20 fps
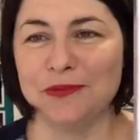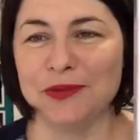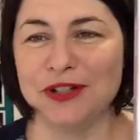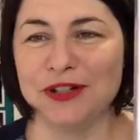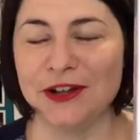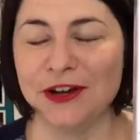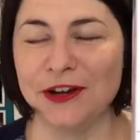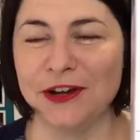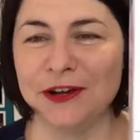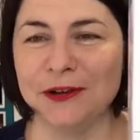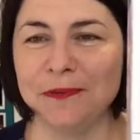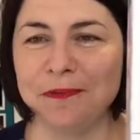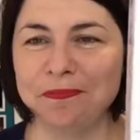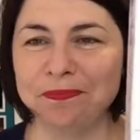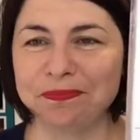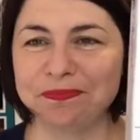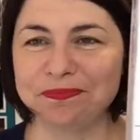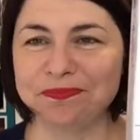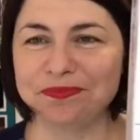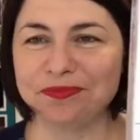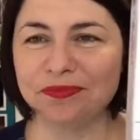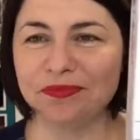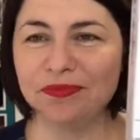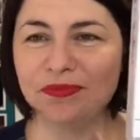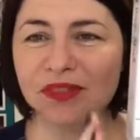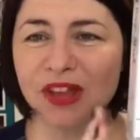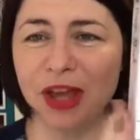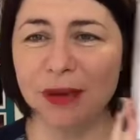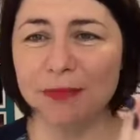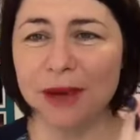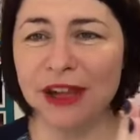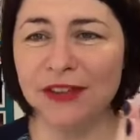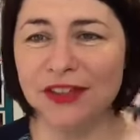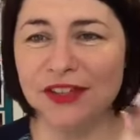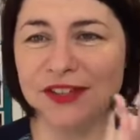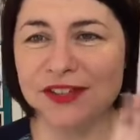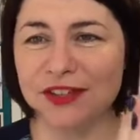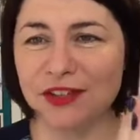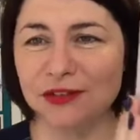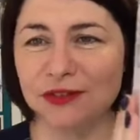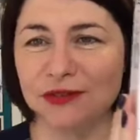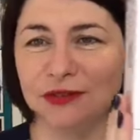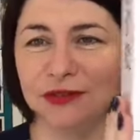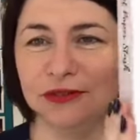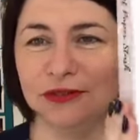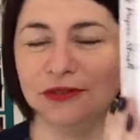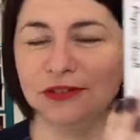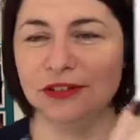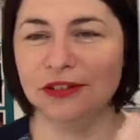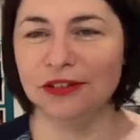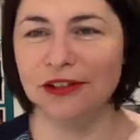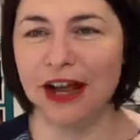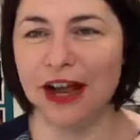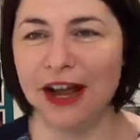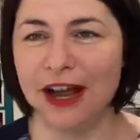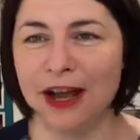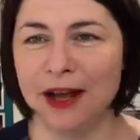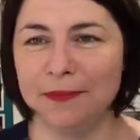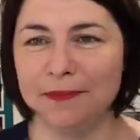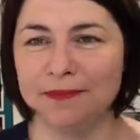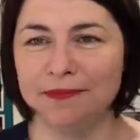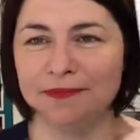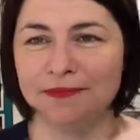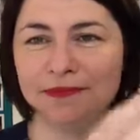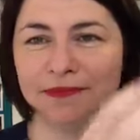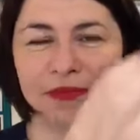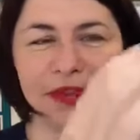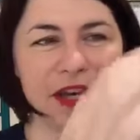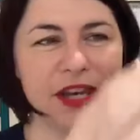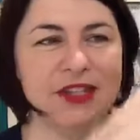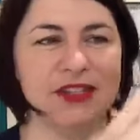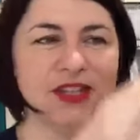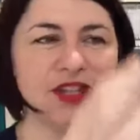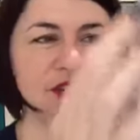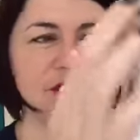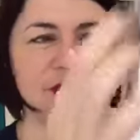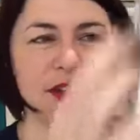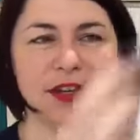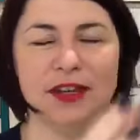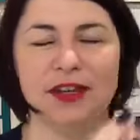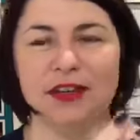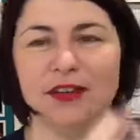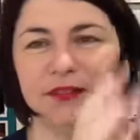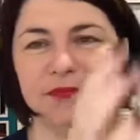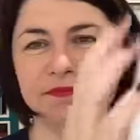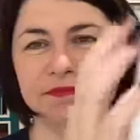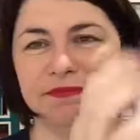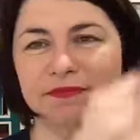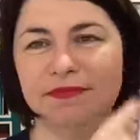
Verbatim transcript: So I made this little, um, it's just the